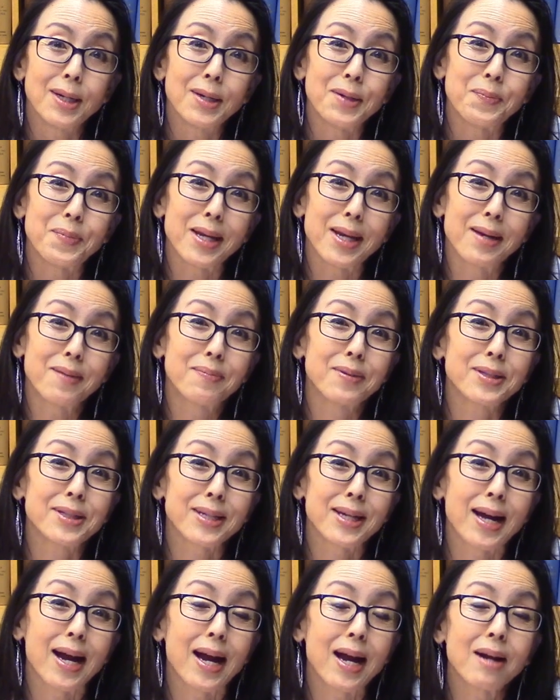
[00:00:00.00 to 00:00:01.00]
be able
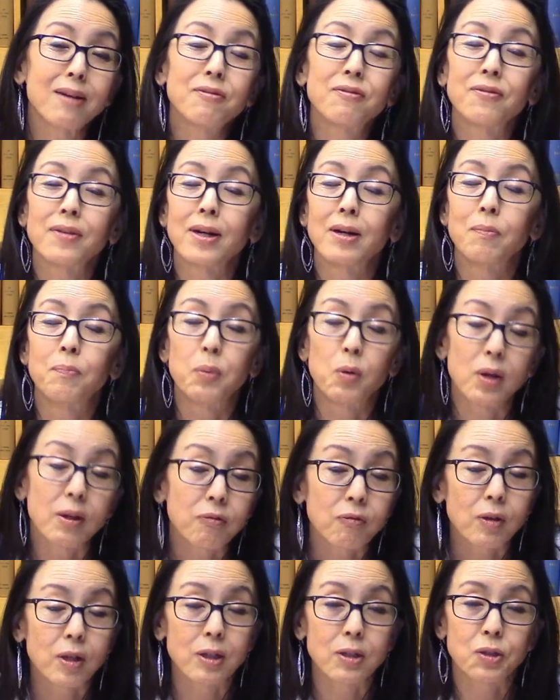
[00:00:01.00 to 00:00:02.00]
to have a boy
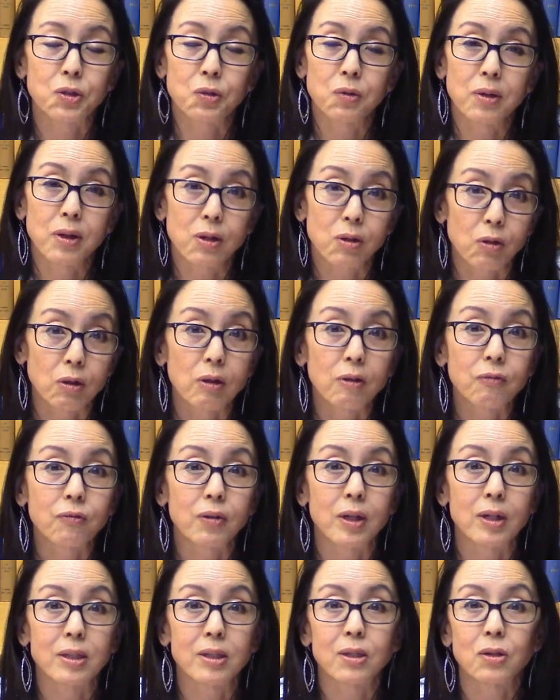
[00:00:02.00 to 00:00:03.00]
first or a girl
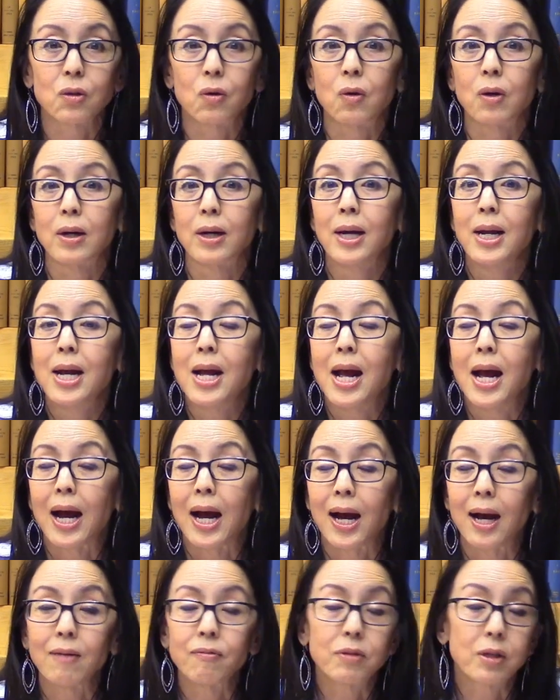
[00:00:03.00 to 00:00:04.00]
first, or
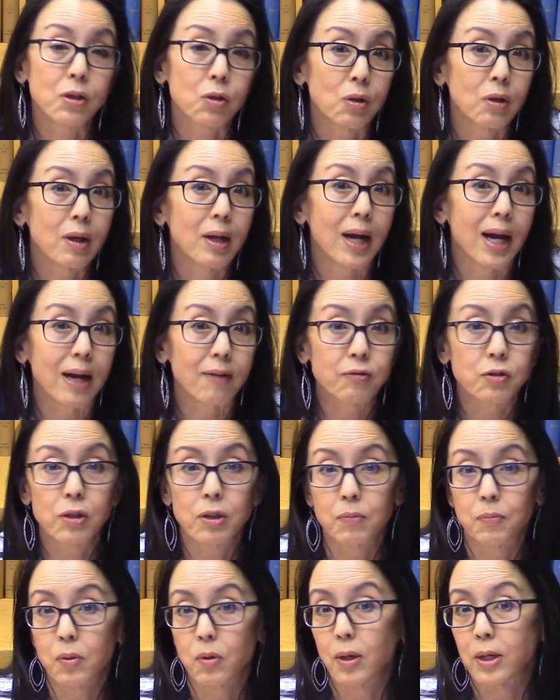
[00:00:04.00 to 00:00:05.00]
have the girl after
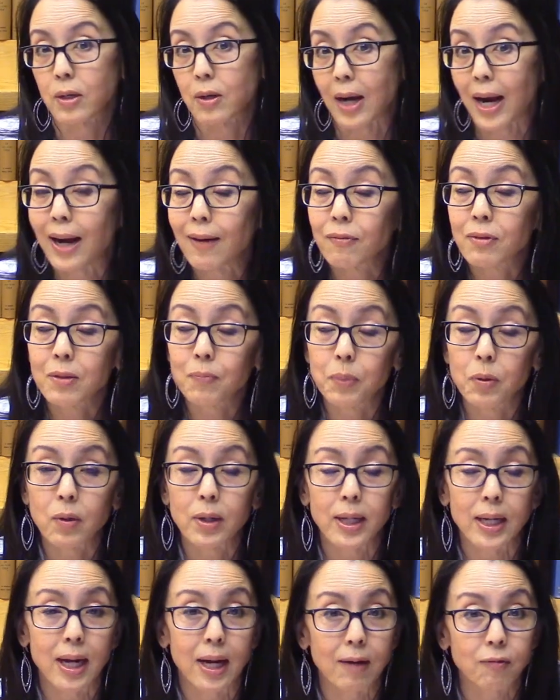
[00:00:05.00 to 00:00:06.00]
the boy, or have the
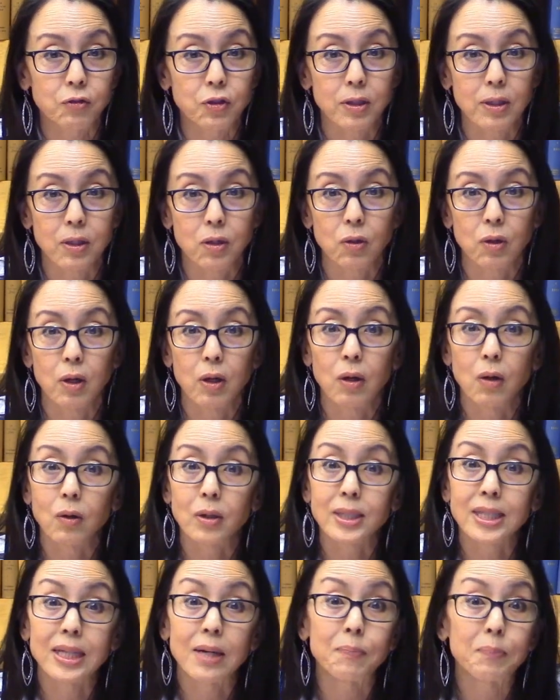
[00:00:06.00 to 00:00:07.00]
boy after the girl. Or
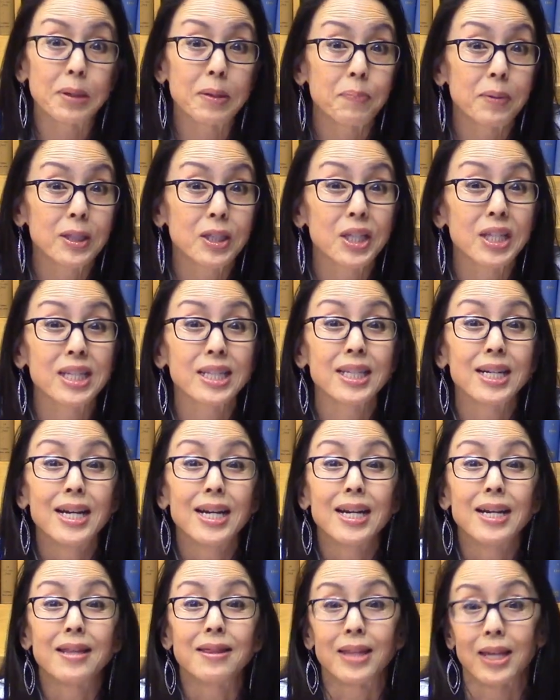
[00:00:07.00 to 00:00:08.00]
some people
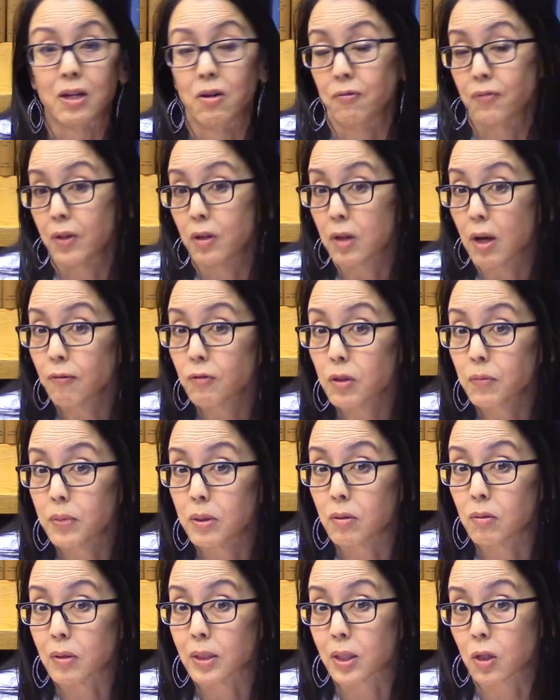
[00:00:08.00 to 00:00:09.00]
they don't feel
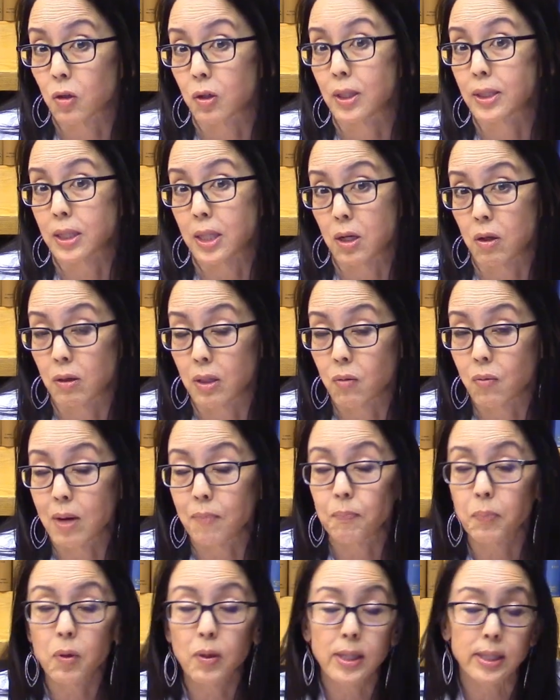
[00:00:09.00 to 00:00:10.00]
comfortable with girls. They only
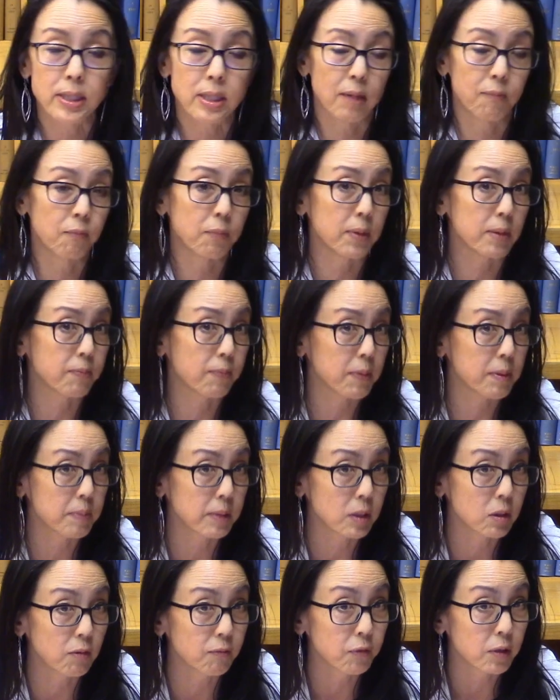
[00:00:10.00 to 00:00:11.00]
want boys. Some people
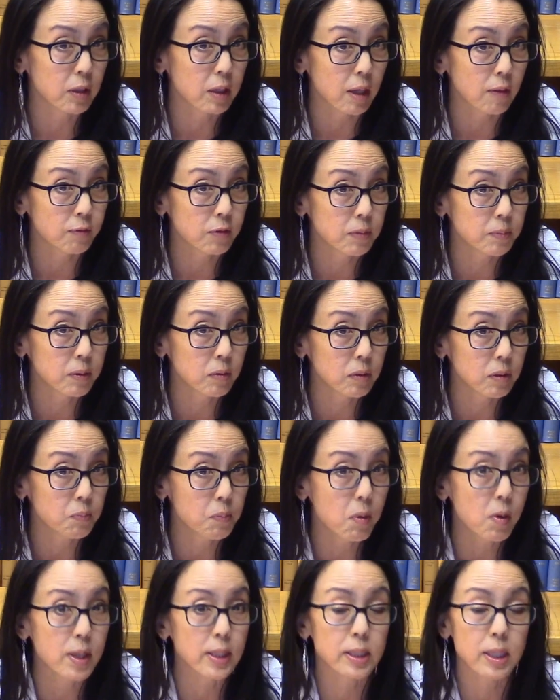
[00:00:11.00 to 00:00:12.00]
don't feel comfortable with
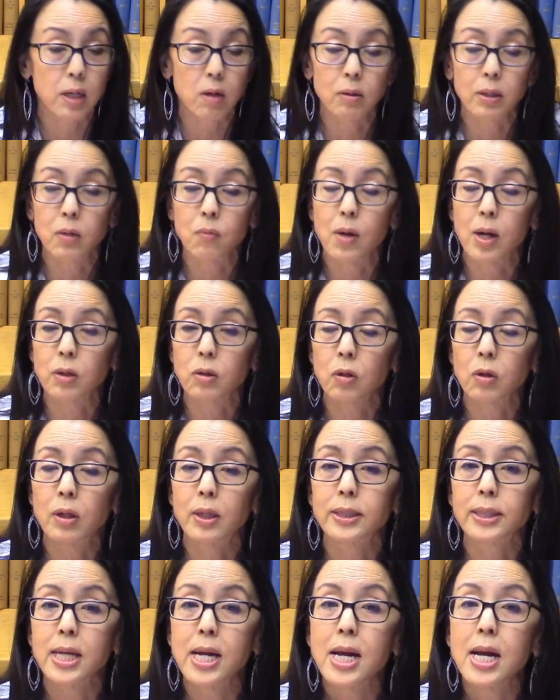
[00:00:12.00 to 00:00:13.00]
boys. They only want girls.